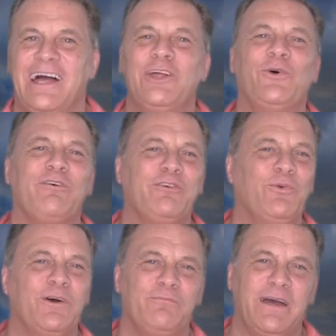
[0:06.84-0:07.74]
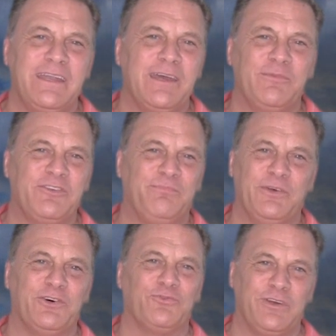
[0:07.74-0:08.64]
Hello, everyone. My name is
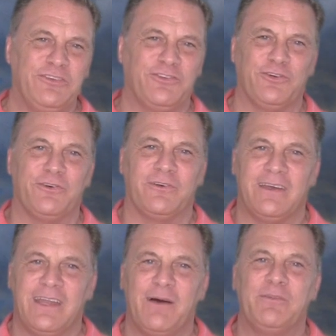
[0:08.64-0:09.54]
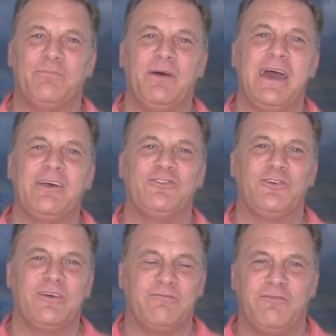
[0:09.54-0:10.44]
Bill Reeser, and I'm the
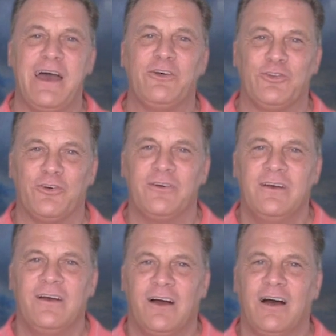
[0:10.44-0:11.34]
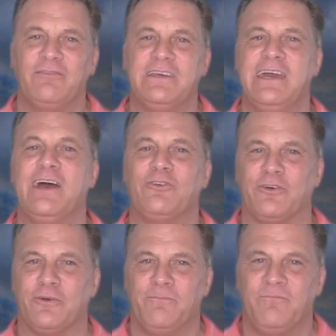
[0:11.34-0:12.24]
pastor and founder of
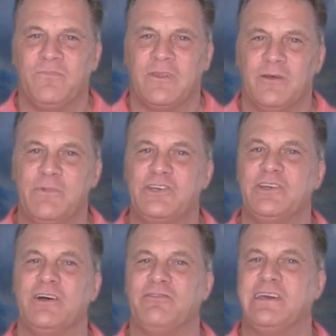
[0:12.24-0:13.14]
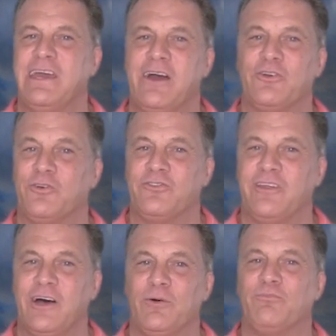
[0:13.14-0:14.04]
Encounter. The mission of Encounter is
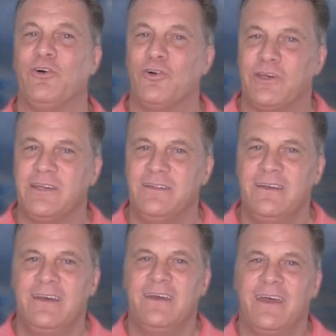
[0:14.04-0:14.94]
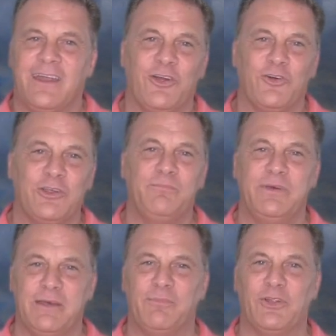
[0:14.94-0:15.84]
to help broken and hurting
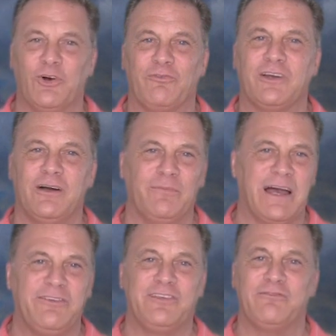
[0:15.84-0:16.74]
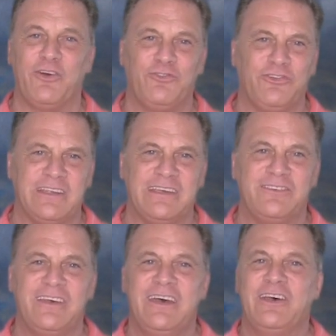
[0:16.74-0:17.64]
people overcome life's
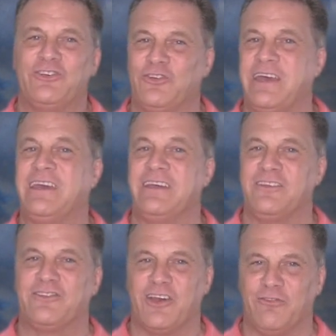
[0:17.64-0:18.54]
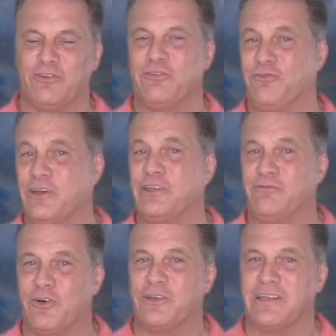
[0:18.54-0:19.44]
adversities so they can discover the free,
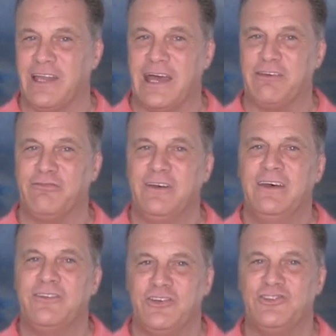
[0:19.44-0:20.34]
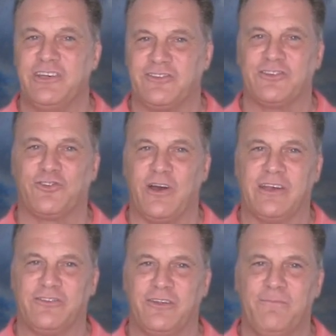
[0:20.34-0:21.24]
devoted life to Jesus
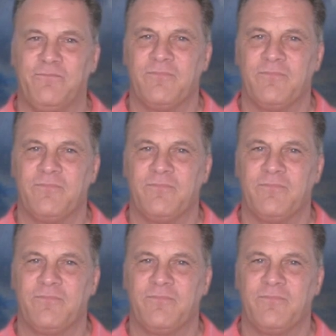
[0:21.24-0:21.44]
Christ.